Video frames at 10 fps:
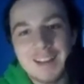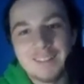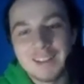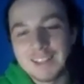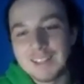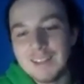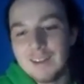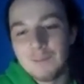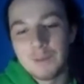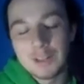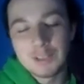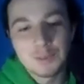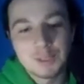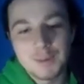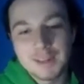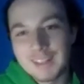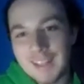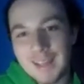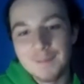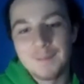Like with all due respect to
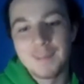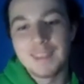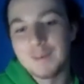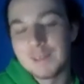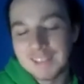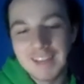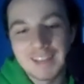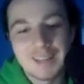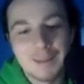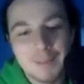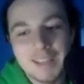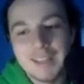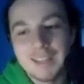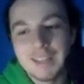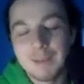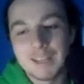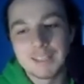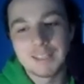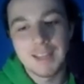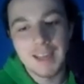them, it was not going to be because
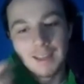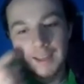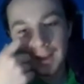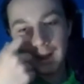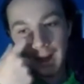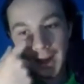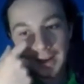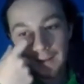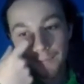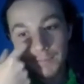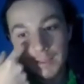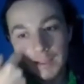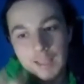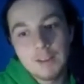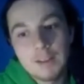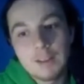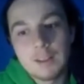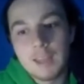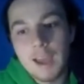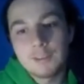of that. And even
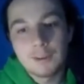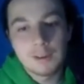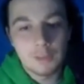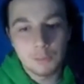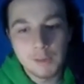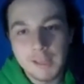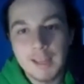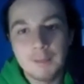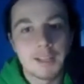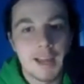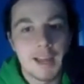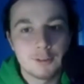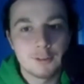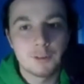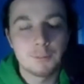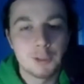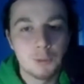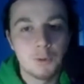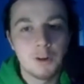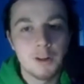after 3 games, the Cavs were up
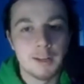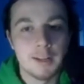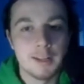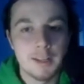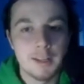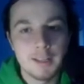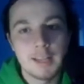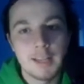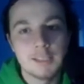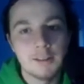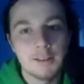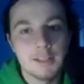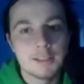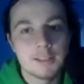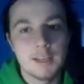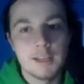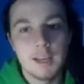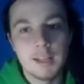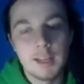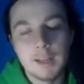2-1 in that series,
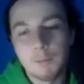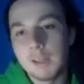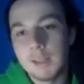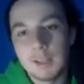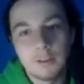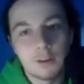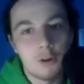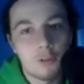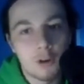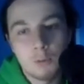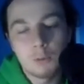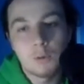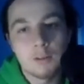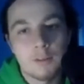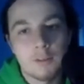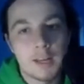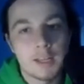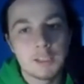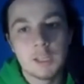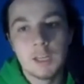and they took over home court
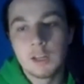advantage.